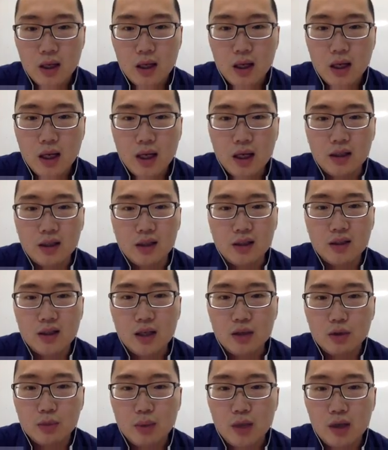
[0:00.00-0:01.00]
and a
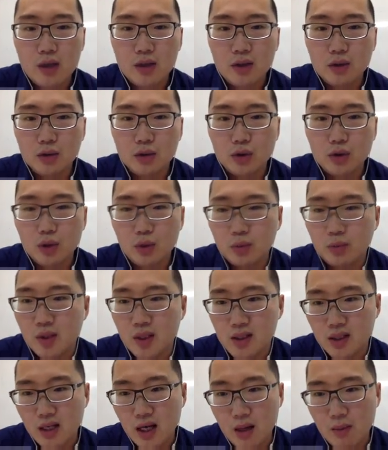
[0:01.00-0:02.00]
nanoparticle doped
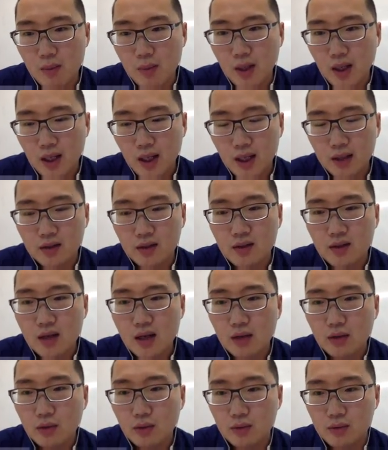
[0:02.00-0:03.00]
PCM at a
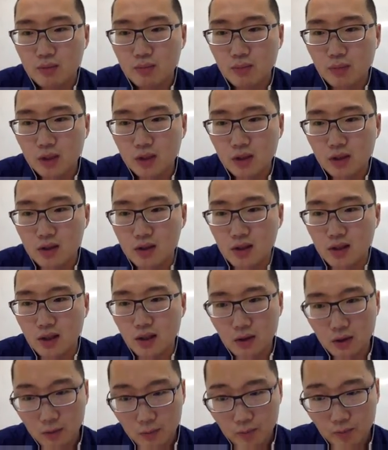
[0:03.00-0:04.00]
nanometer
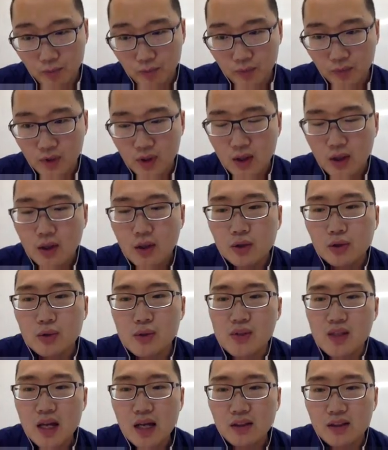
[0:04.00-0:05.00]
scale. To
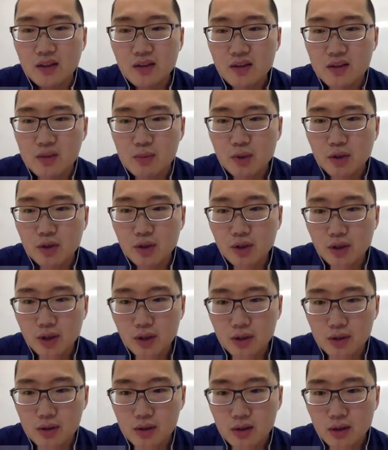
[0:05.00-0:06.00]
study these
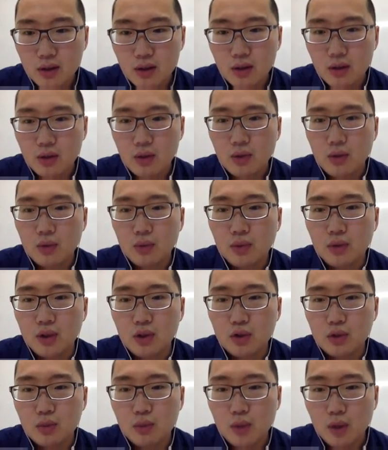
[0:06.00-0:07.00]
materials, we need
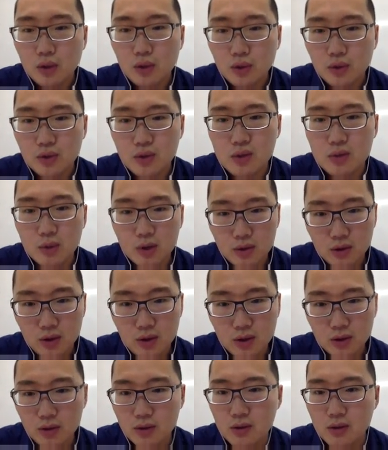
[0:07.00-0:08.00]
to model these
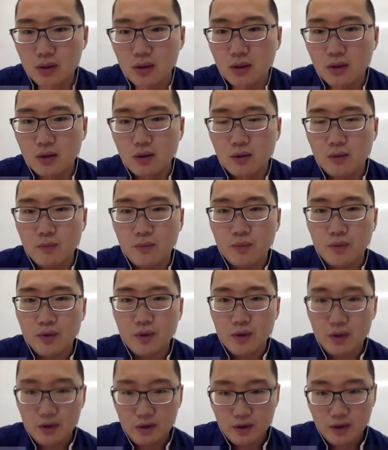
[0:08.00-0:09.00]
materials
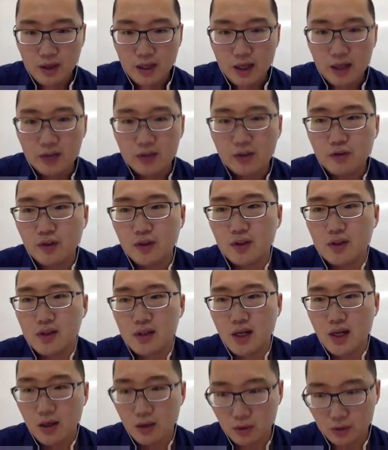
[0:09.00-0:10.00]
at different
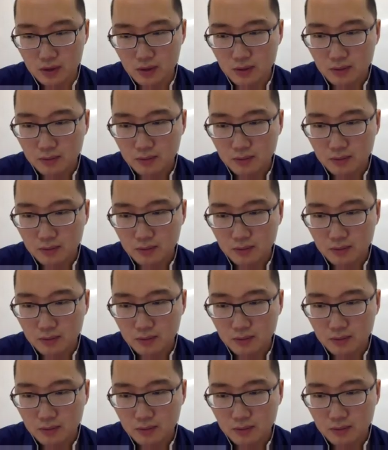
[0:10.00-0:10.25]
scales.